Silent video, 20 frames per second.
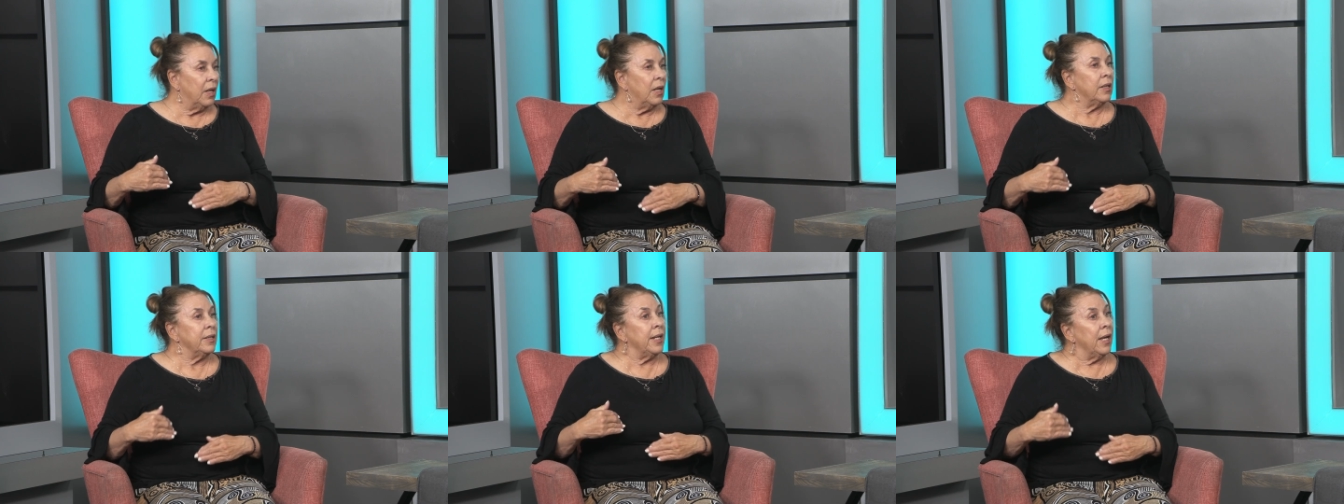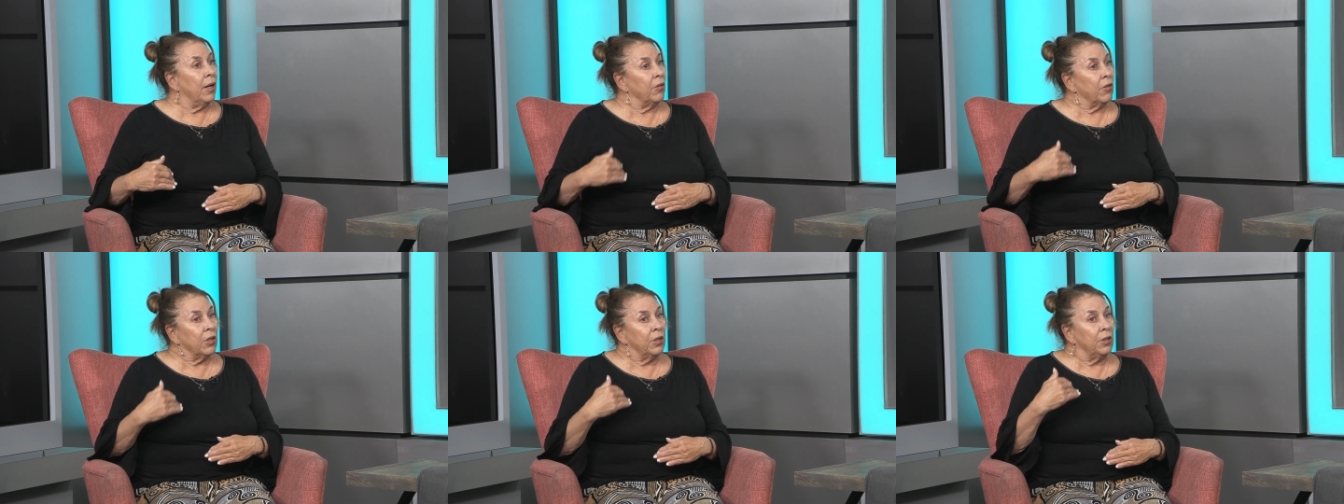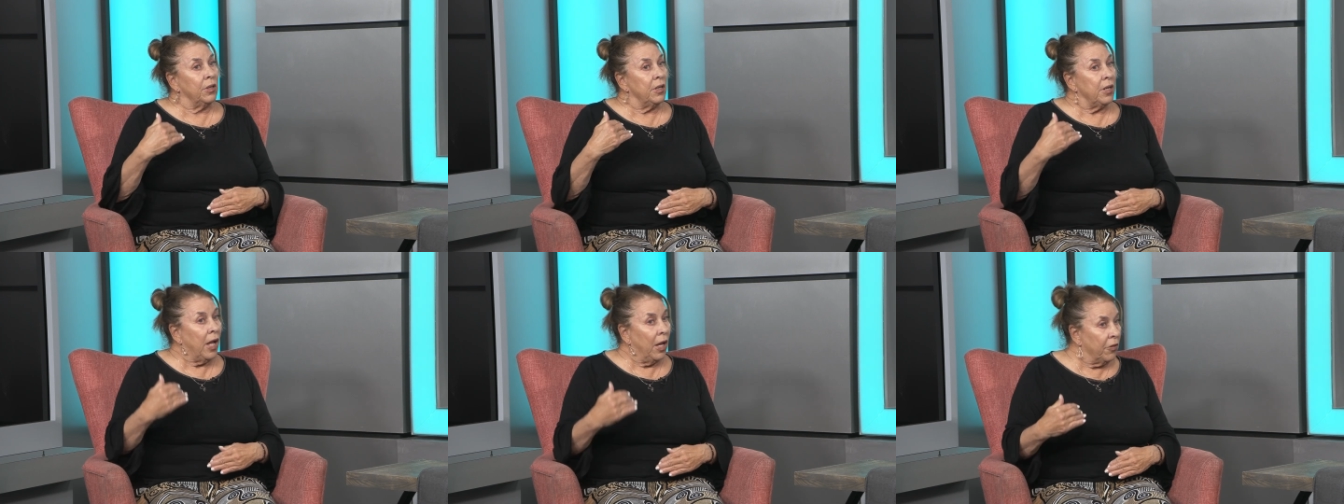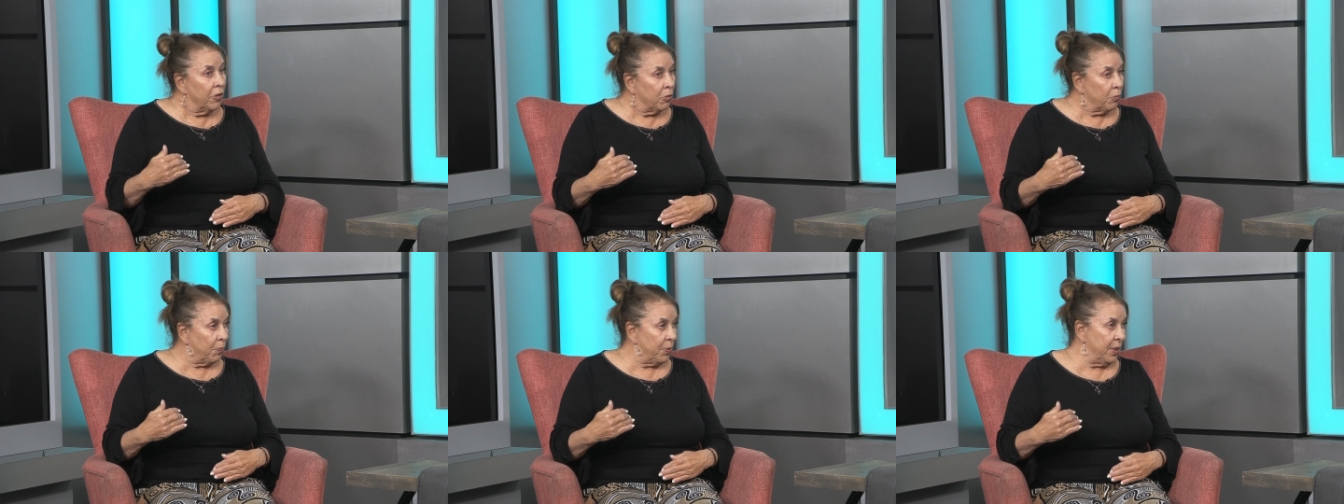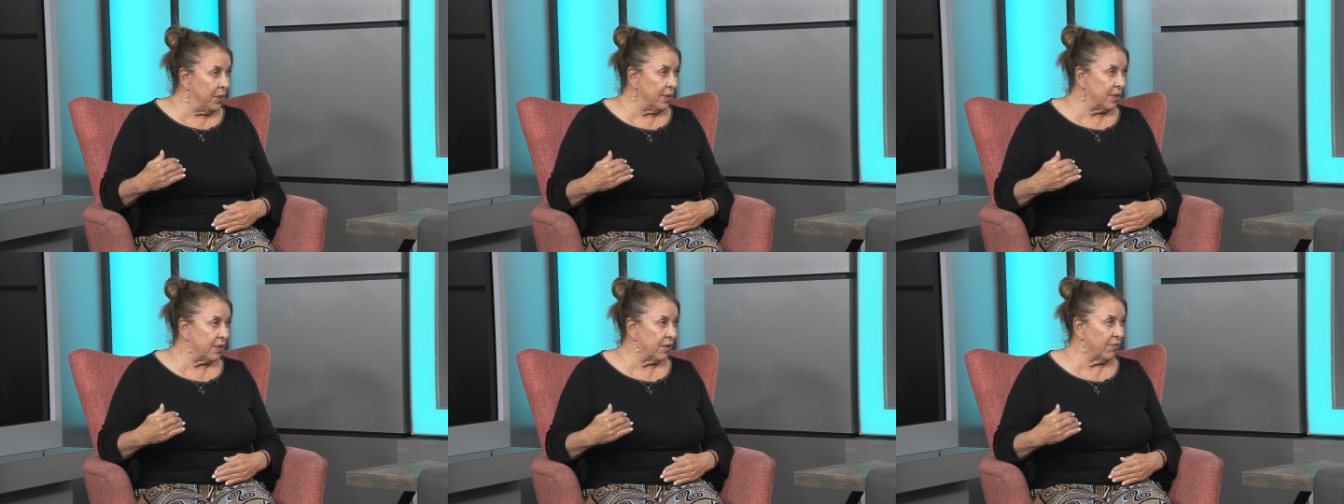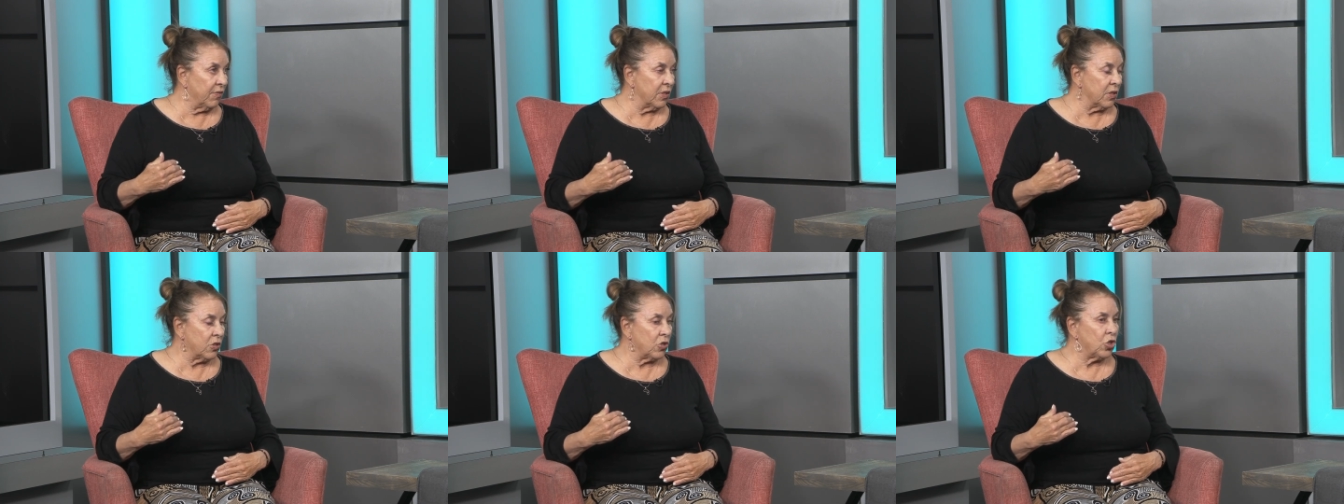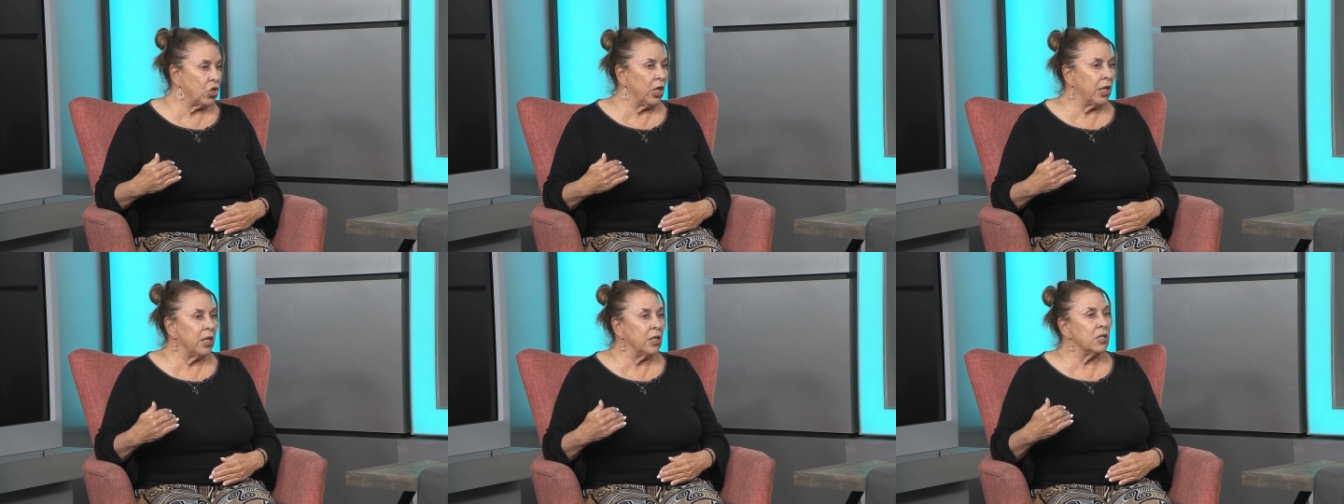Now, another piece of this
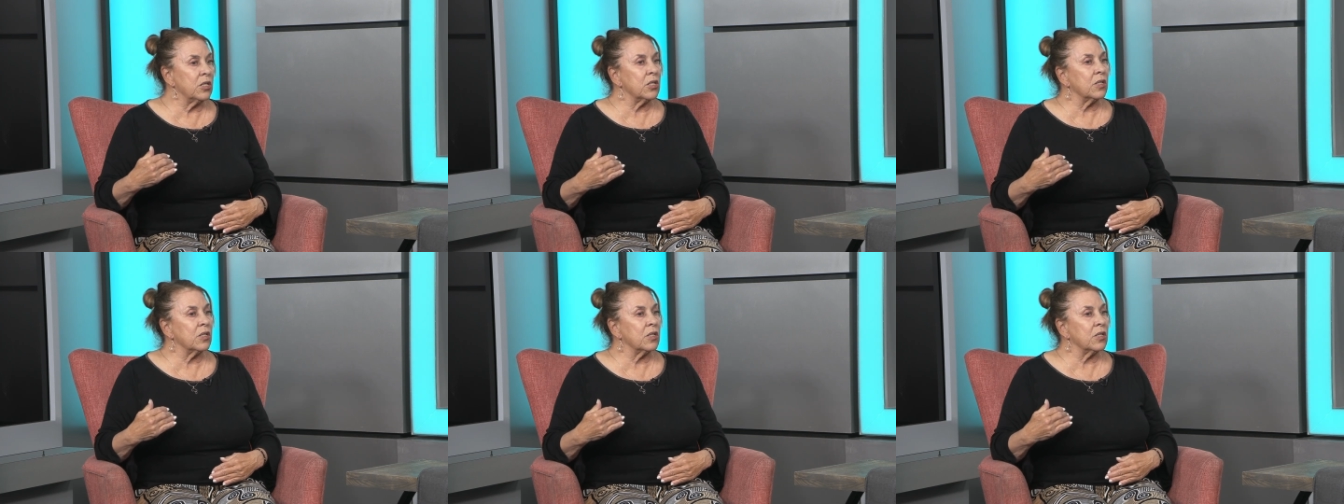change